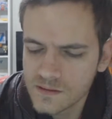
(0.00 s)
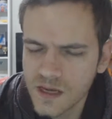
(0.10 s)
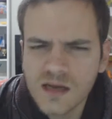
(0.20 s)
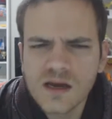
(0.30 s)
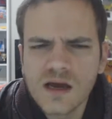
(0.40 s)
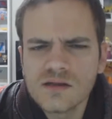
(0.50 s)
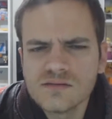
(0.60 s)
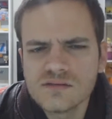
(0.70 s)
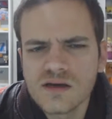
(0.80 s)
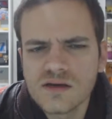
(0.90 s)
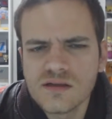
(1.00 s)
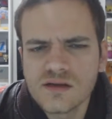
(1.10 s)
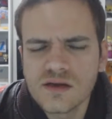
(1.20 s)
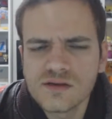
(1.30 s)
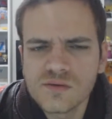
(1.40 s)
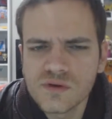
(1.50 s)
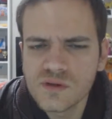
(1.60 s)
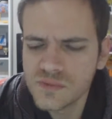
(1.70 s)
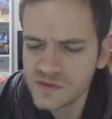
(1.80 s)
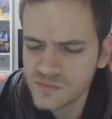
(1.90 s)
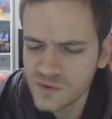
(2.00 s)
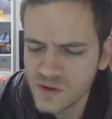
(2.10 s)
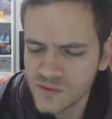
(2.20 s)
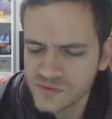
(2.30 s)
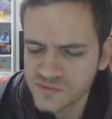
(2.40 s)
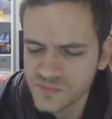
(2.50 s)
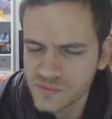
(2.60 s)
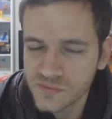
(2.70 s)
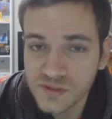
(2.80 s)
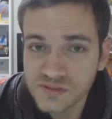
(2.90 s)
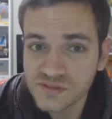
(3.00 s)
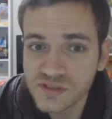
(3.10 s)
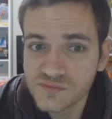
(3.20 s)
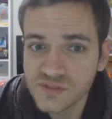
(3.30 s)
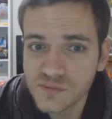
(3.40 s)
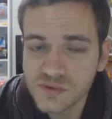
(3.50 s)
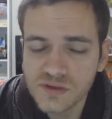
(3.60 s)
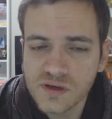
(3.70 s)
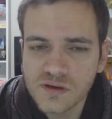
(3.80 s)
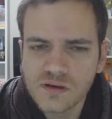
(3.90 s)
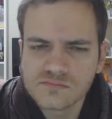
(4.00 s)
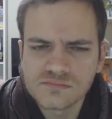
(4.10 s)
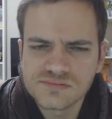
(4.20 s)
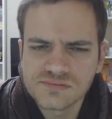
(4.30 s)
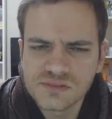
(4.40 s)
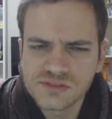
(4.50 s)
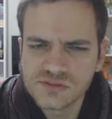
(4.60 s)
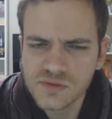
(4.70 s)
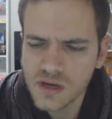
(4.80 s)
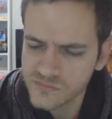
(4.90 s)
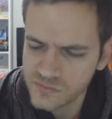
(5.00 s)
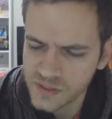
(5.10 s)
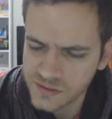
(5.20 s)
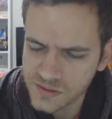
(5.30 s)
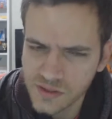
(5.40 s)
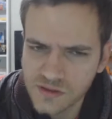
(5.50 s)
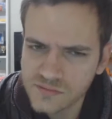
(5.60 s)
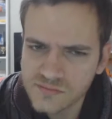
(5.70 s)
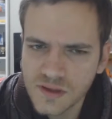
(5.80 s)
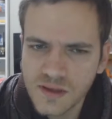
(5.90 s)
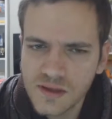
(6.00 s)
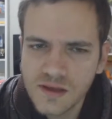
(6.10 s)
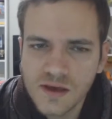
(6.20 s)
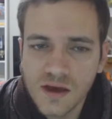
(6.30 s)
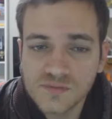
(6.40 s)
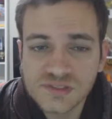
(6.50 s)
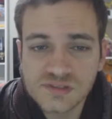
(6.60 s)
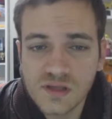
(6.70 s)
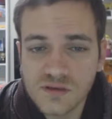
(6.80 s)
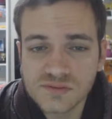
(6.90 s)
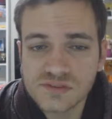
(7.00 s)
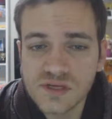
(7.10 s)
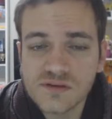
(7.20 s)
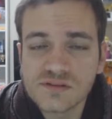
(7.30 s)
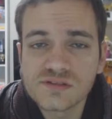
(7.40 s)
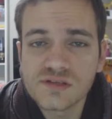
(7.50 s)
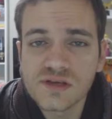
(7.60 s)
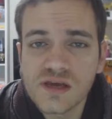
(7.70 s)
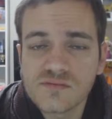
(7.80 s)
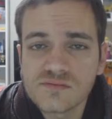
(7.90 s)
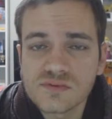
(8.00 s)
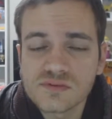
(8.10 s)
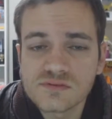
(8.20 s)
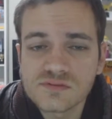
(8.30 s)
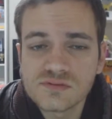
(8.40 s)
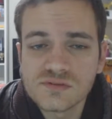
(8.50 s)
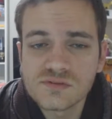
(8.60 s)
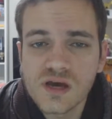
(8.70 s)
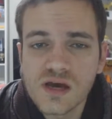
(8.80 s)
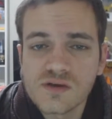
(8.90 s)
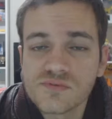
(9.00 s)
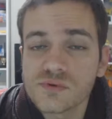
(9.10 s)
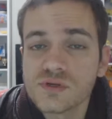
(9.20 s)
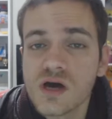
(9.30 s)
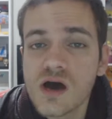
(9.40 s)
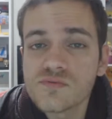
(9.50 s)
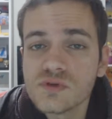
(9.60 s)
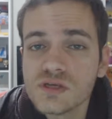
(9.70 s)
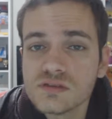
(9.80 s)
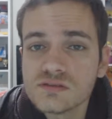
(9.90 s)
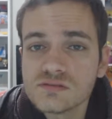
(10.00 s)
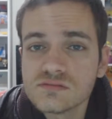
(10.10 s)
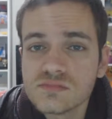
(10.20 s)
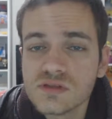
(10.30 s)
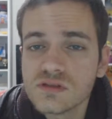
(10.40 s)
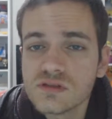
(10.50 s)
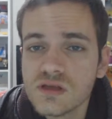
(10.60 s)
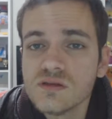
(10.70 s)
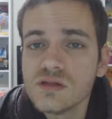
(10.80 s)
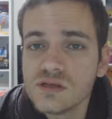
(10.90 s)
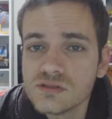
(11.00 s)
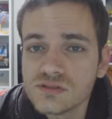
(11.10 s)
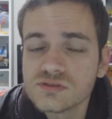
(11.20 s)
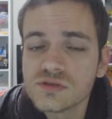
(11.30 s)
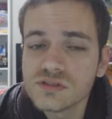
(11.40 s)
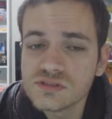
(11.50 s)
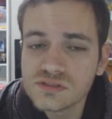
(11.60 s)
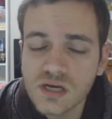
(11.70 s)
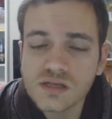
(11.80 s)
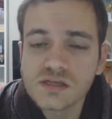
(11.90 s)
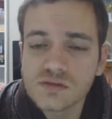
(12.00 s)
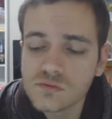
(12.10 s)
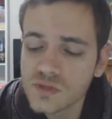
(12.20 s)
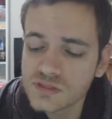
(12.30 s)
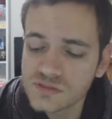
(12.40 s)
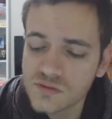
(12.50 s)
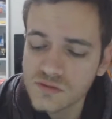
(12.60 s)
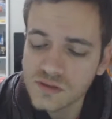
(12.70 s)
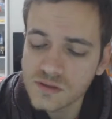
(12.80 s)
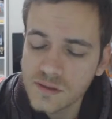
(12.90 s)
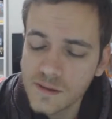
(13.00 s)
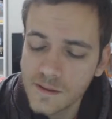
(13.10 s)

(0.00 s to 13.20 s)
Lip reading: I don't want to be one of those people that just gives up and go, oh, it's too hard for me. I've stuck this thing out for 3.5 years in the industry and study and all that sort of thing,